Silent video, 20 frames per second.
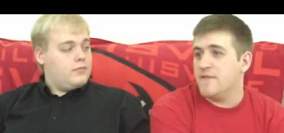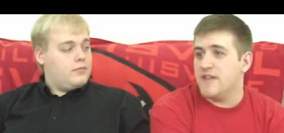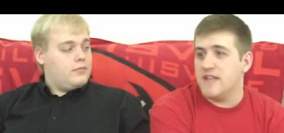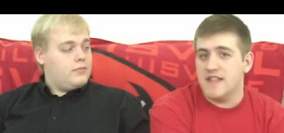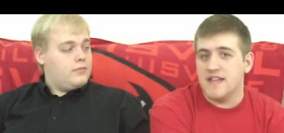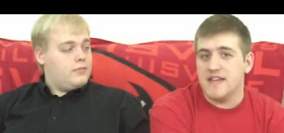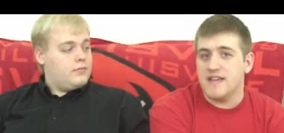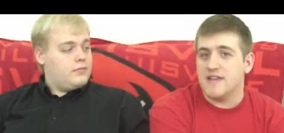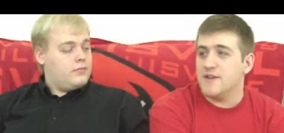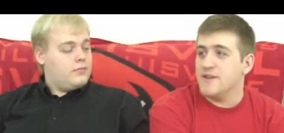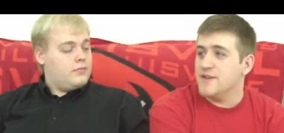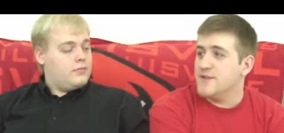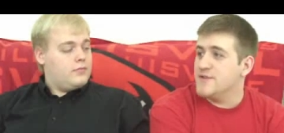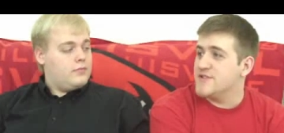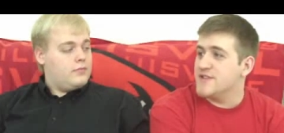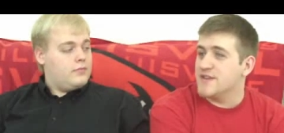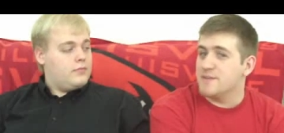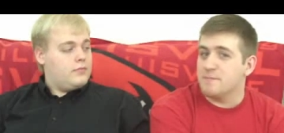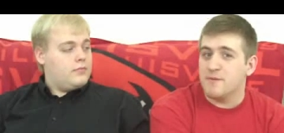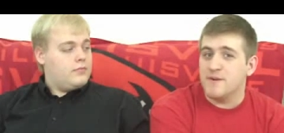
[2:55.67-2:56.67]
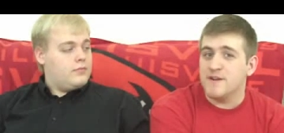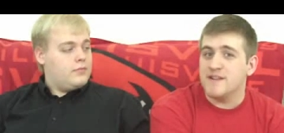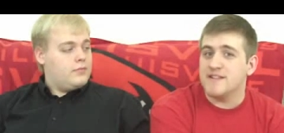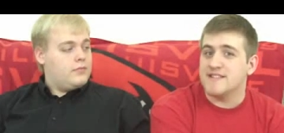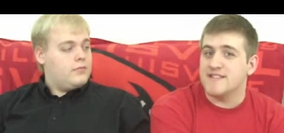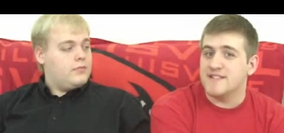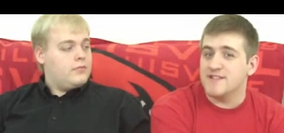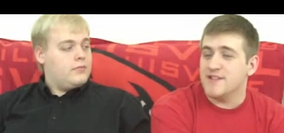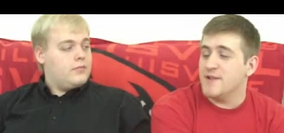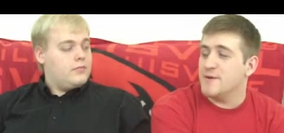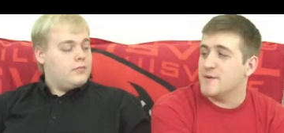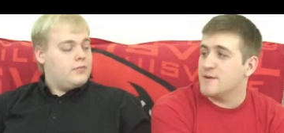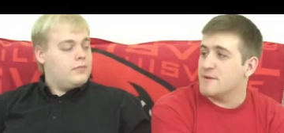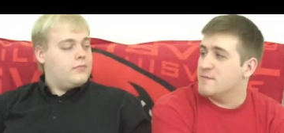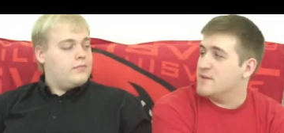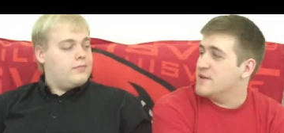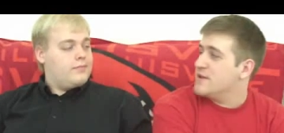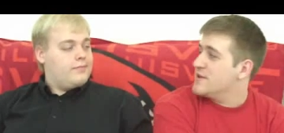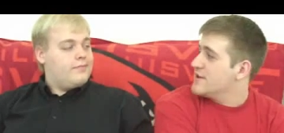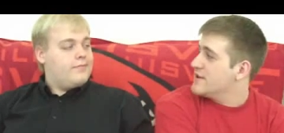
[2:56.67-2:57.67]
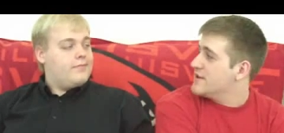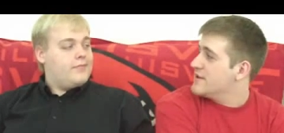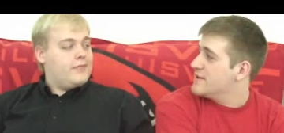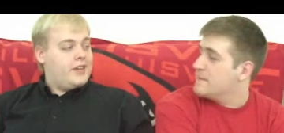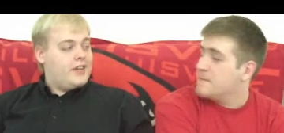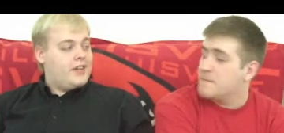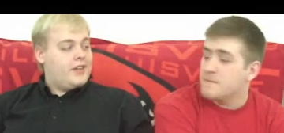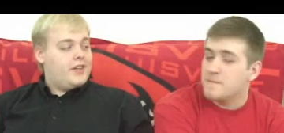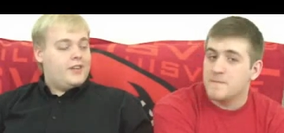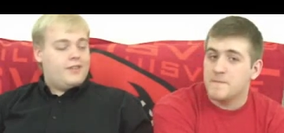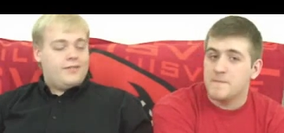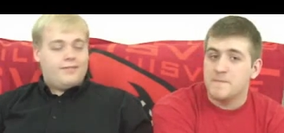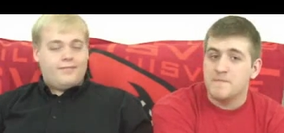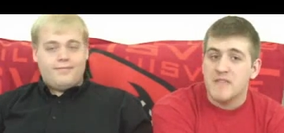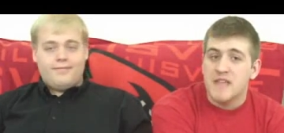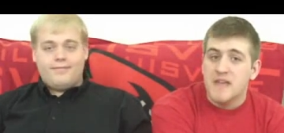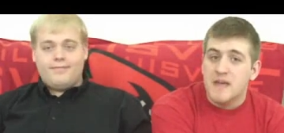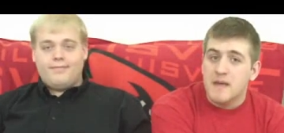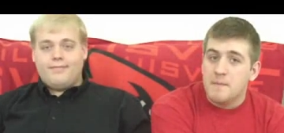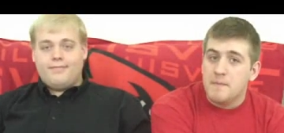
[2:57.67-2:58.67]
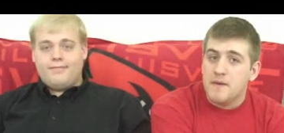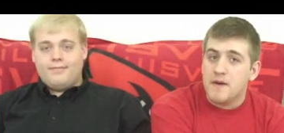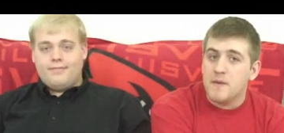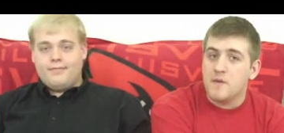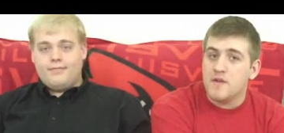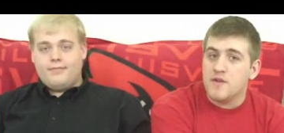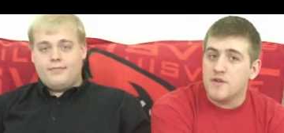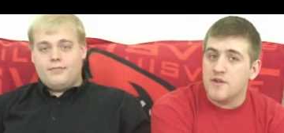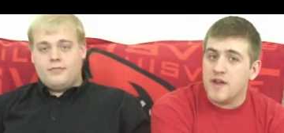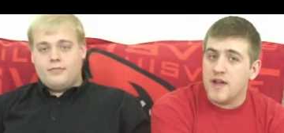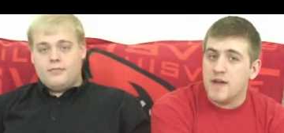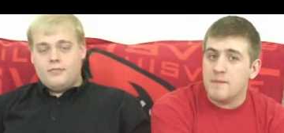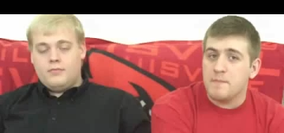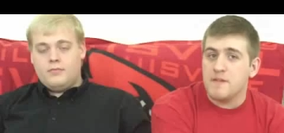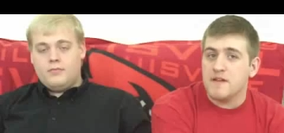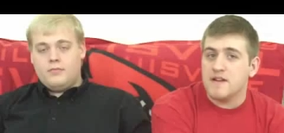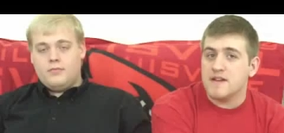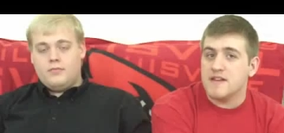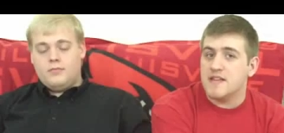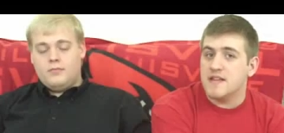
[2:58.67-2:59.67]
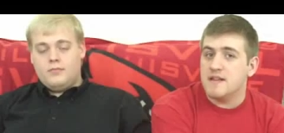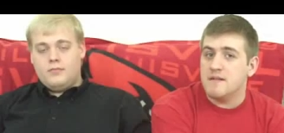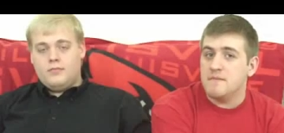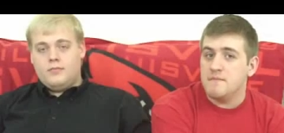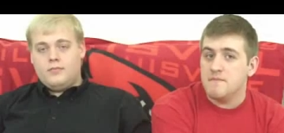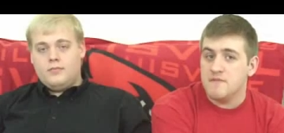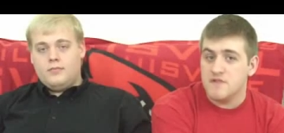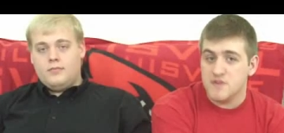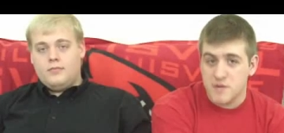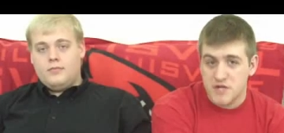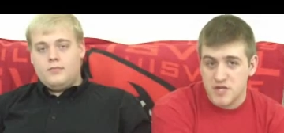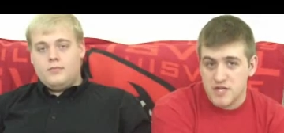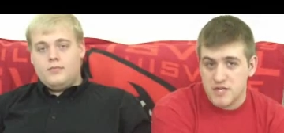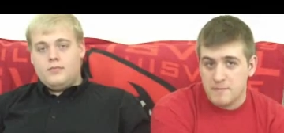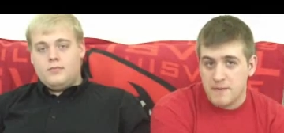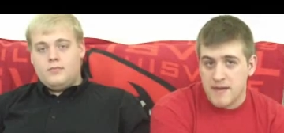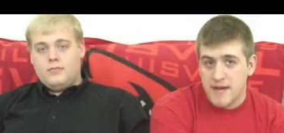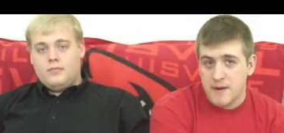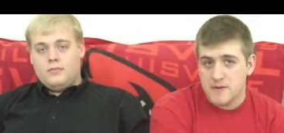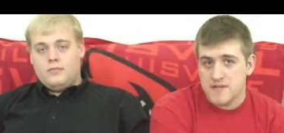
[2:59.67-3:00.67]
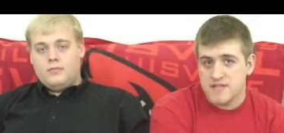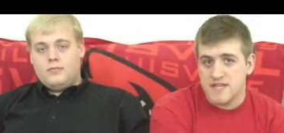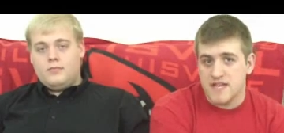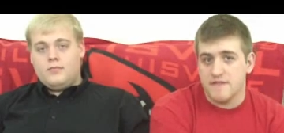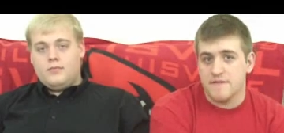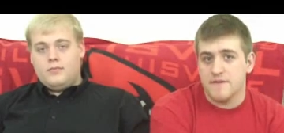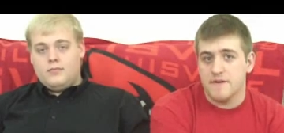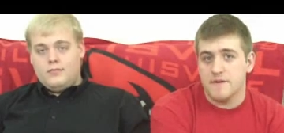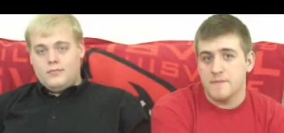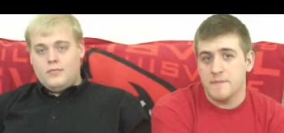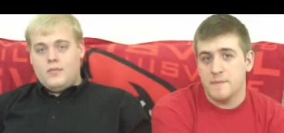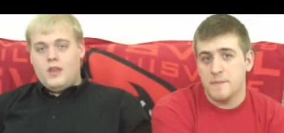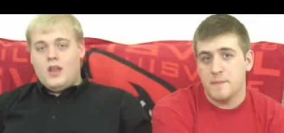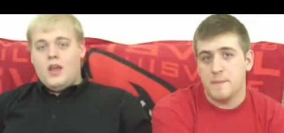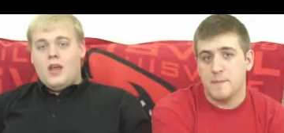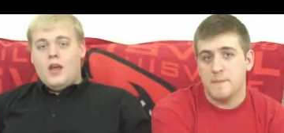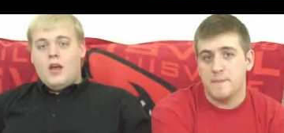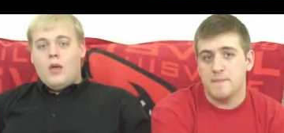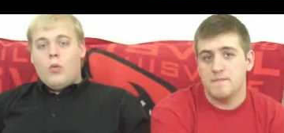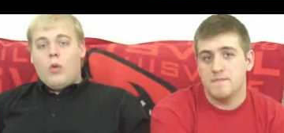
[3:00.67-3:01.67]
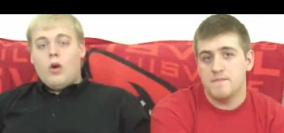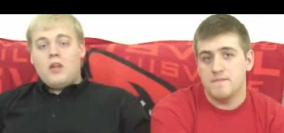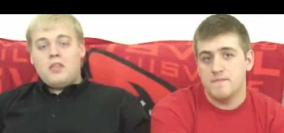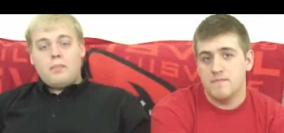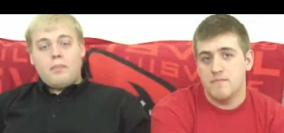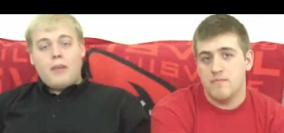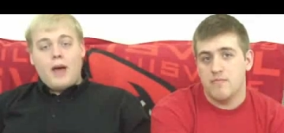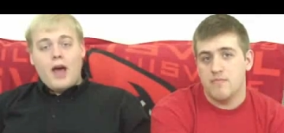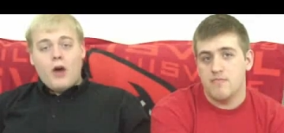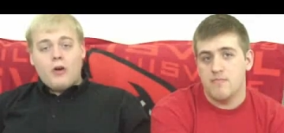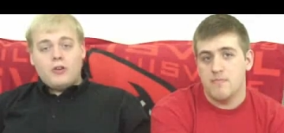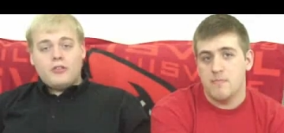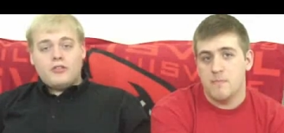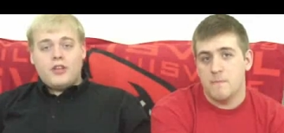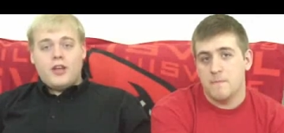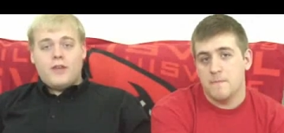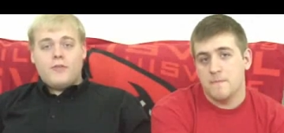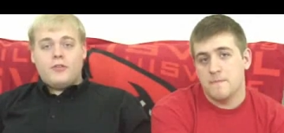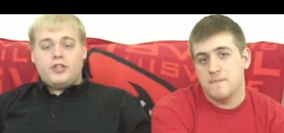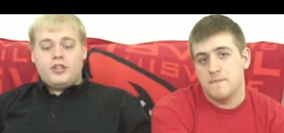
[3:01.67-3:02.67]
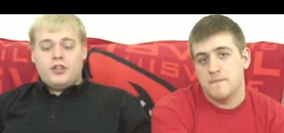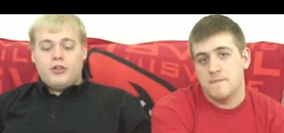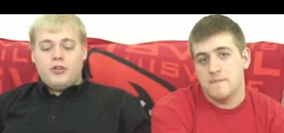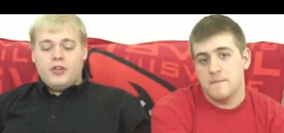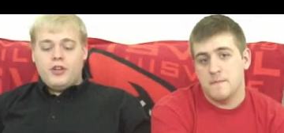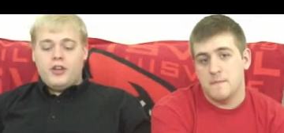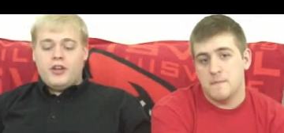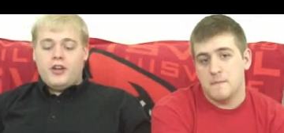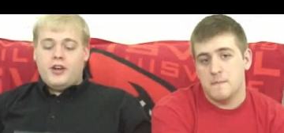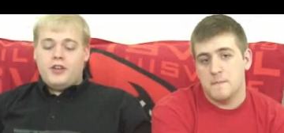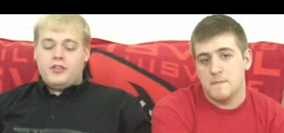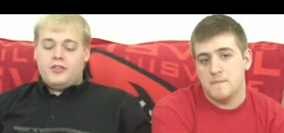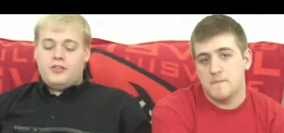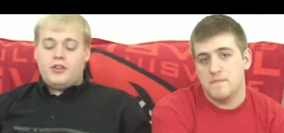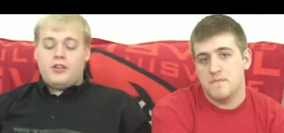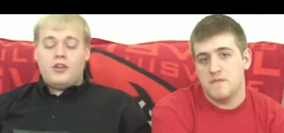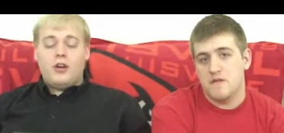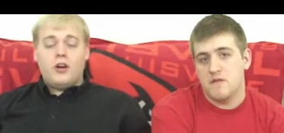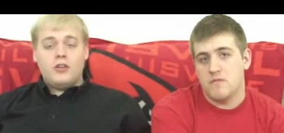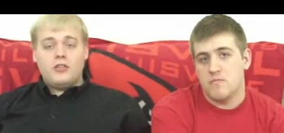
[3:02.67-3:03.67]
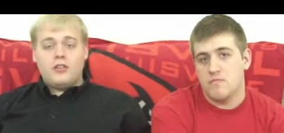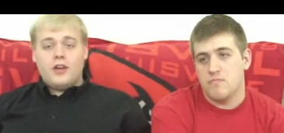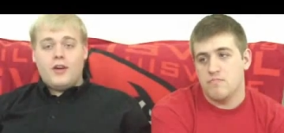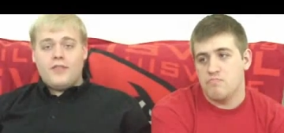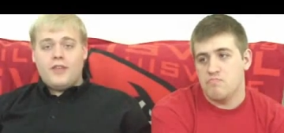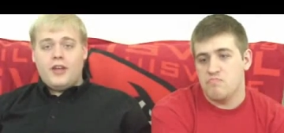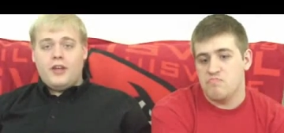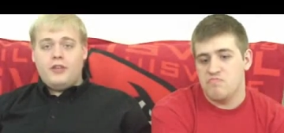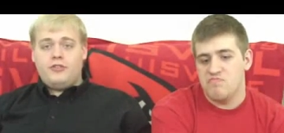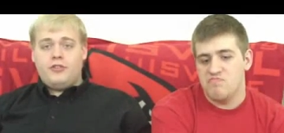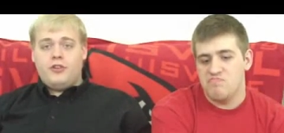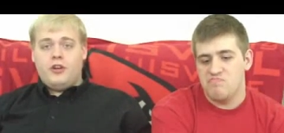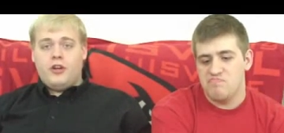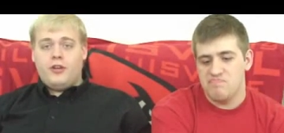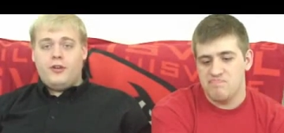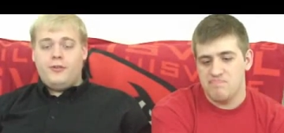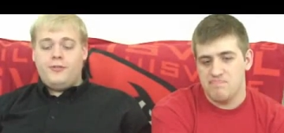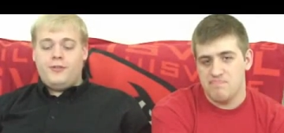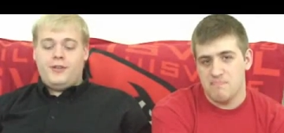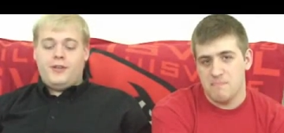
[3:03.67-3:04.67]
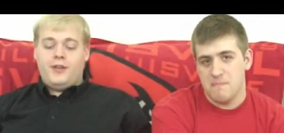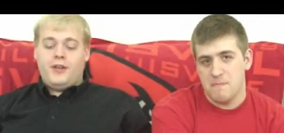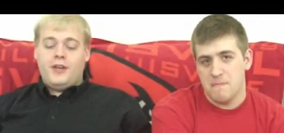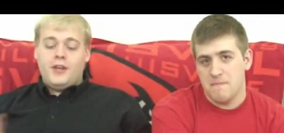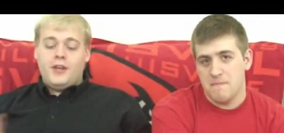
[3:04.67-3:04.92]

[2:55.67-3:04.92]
Speaker 1: feel like you're using a pretty slow computer. Indeed. But when you're not plugged in, switch it to power saver.
Speaker 2: What power saver generally does is it turns out things you're not using.